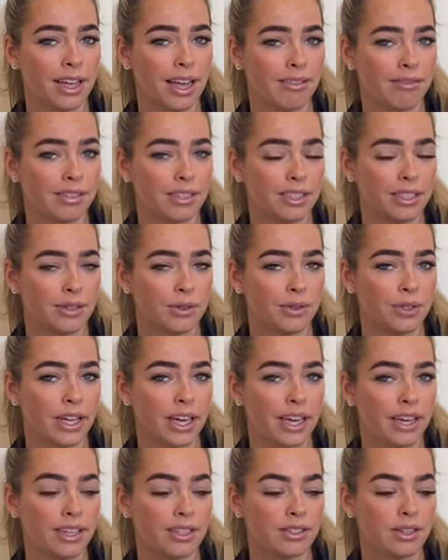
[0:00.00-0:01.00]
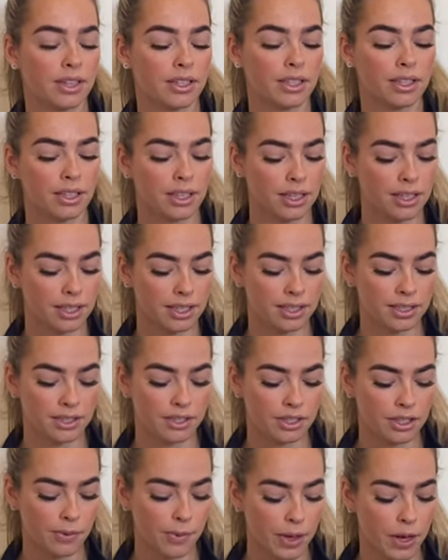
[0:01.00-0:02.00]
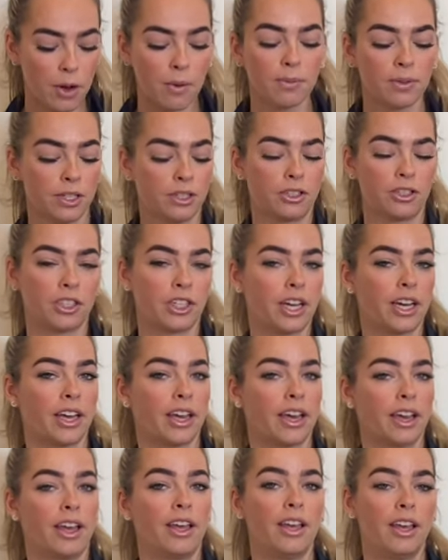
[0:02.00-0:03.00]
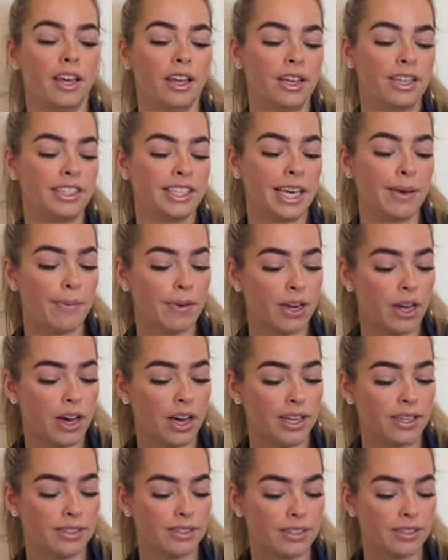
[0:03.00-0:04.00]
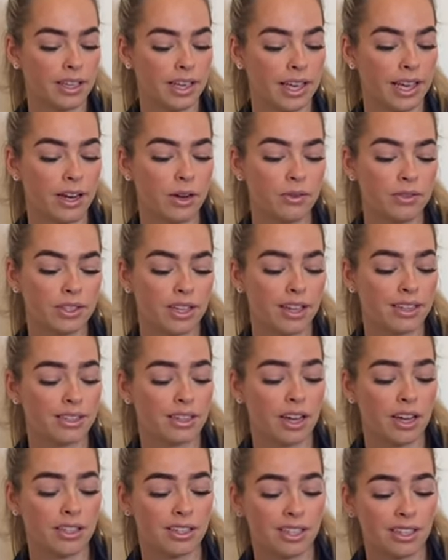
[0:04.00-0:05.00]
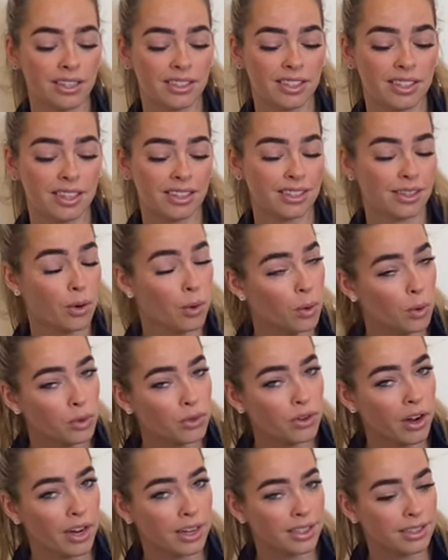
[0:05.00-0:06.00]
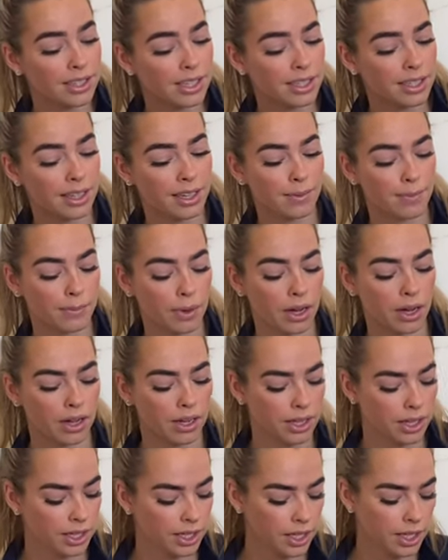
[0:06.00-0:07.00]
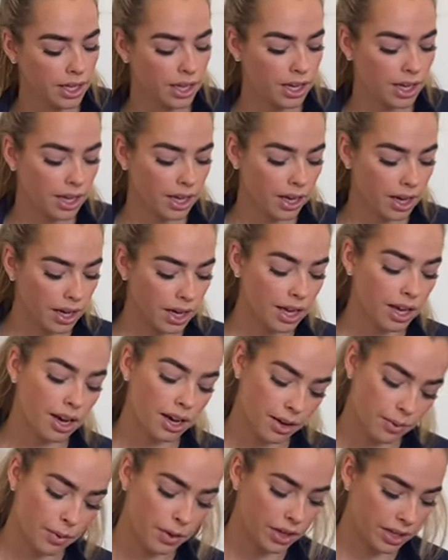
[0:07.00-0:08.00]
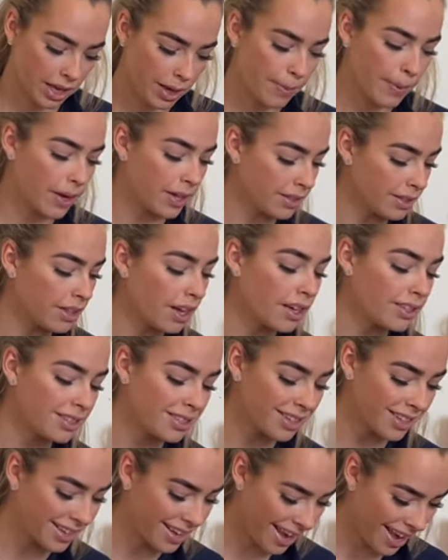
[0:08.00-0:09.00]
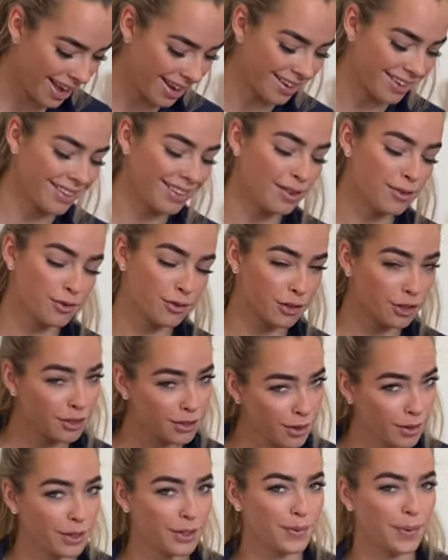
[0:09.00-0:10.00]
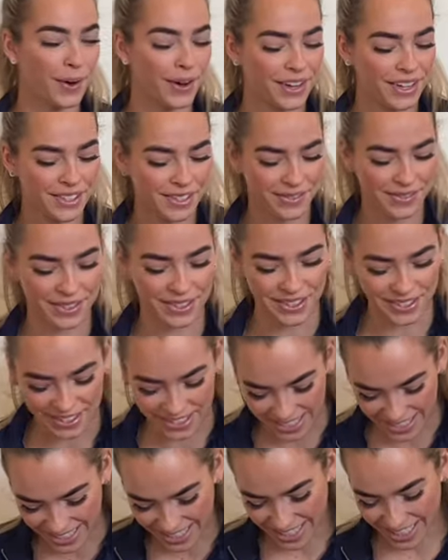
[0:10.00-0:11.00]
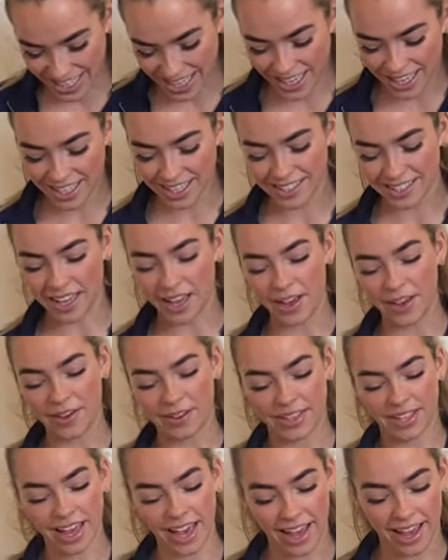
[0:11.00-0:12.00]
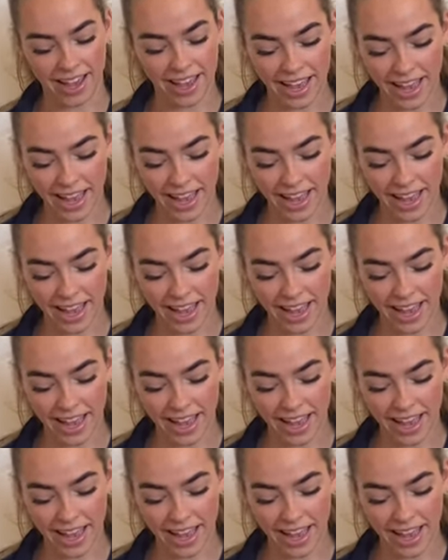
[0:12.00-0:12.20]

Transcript: every single day, so I think this is just gonna be a competition jacket. Keep it nice. It'll obviously get dirty because it is a horse riding jacket, but I want to keep it as nice as I can for as long as possible. So yeah,